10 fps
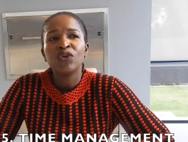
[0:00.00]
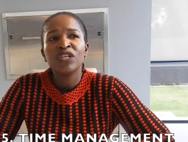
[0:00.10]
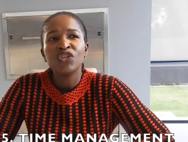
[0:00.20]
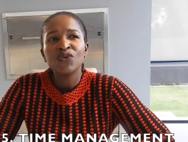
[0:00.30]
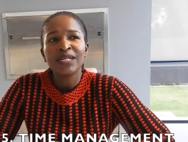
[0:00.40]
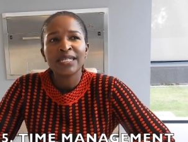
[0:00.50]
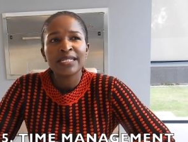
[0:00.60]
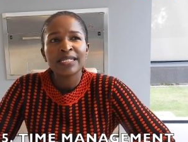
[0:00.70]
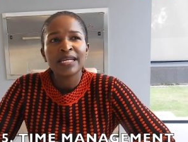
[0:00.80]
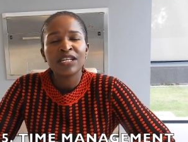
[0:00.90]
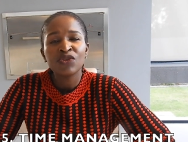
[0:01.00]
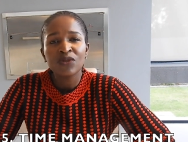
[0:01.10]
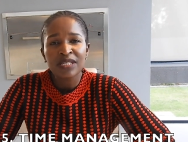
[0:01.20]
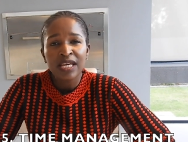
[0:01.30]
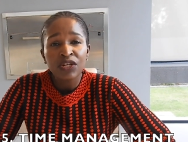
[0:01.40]
You need to understand
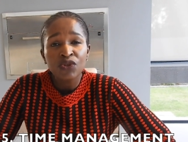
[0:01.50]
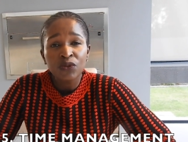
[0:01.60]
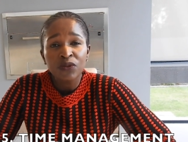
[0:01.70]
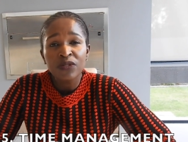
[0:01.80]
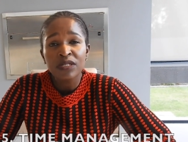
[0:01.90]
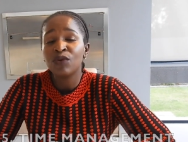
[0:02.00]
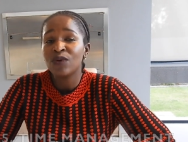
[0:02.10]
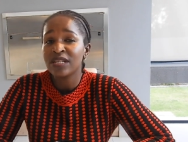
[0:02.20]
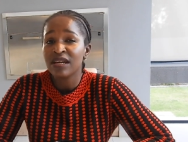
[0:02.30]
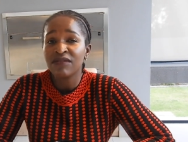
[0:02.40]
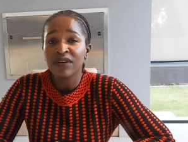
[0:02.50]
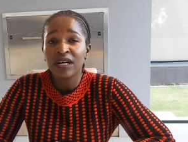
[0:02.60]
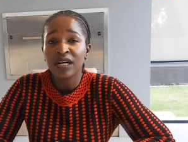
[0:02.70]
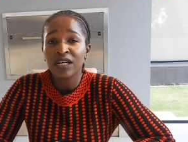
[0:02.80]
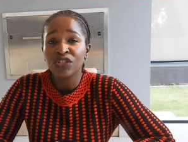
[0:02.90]
your schedules in
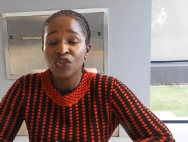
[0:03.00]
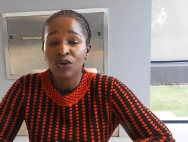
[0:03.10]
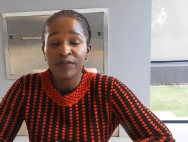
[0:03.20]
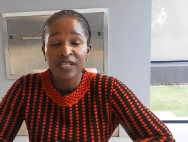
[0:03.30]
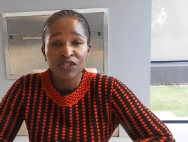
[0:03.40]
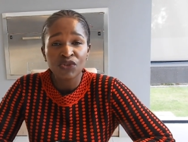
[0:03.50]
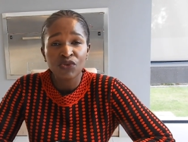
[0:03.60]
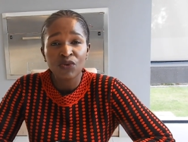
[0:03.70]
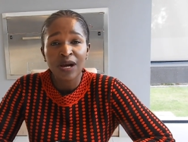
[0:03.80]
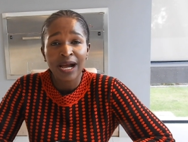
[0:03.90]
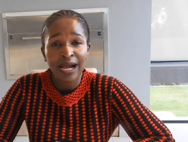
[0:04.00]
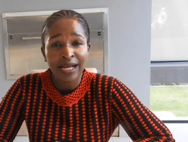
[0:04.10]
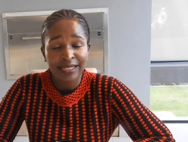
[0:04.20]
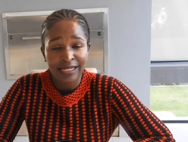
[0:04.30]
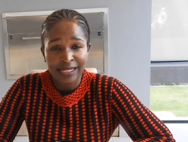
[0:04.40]
whatever job that you are
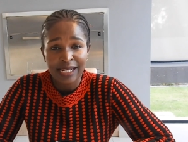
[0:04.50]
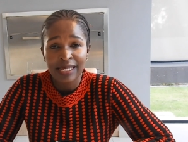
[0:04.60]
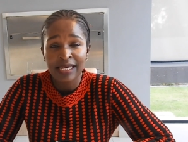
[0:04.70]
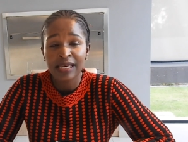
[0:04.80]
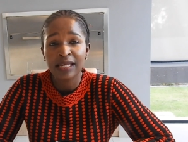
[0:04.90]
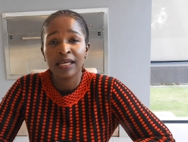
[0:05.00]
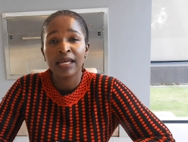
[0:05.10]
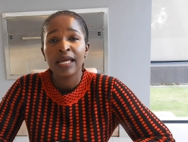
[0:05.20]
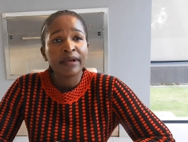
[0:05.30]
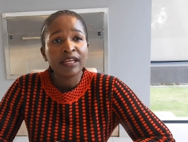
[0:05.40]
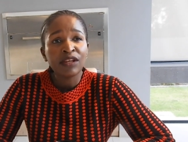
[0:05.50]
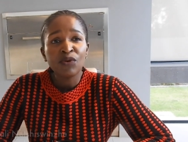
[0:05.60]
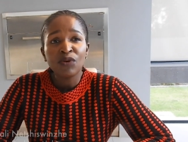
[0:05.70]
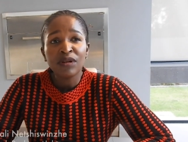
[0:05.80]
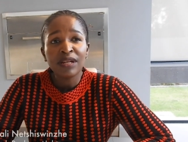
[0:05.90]
undertaking.
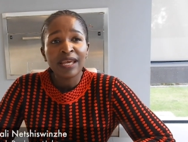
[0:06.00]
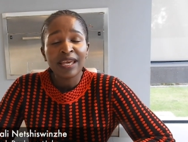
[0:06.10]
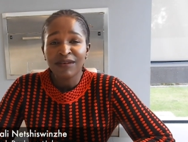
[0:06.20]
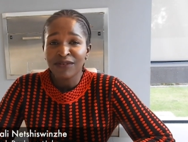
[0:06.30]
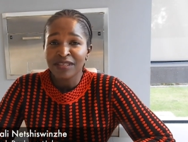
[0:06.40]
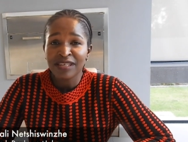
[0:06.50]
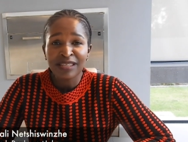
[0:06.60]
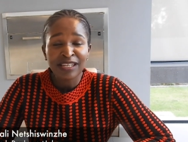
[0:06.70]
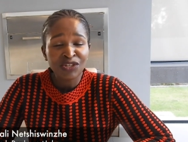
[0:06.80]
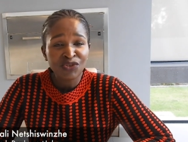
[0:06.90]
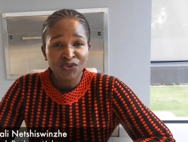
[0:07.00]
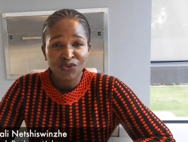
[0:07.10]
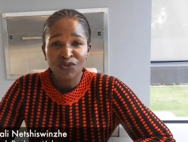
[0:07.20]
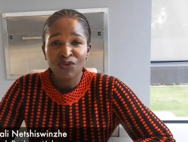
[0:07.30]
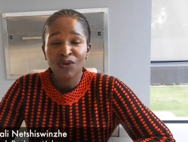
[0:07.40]
In everything that you
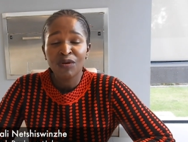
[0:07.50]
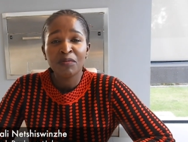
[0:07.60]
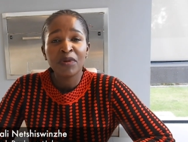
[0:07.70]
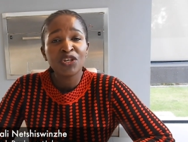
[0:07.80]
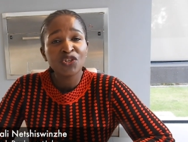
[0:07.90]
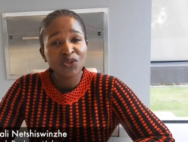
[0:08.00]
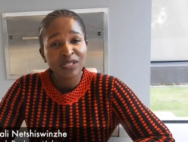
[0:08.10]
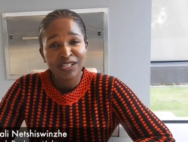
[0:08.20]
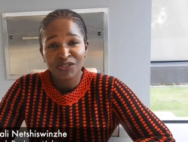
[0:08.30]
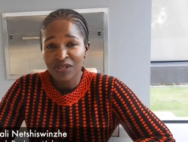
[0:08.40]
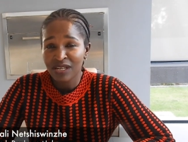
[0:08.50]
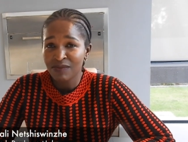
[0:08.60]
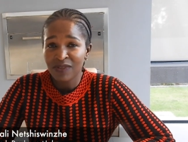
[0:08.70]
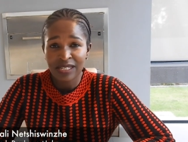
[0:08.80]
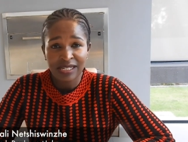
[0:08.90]
do, make sure that you
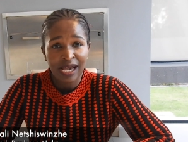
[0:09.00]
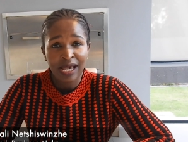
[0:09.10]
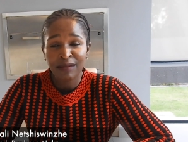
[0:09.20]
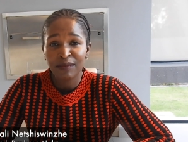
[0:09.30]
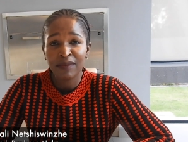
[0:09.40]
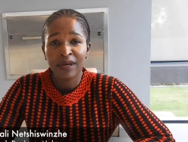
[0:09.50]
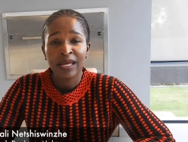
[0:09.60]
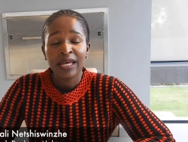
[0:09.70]
keep the time.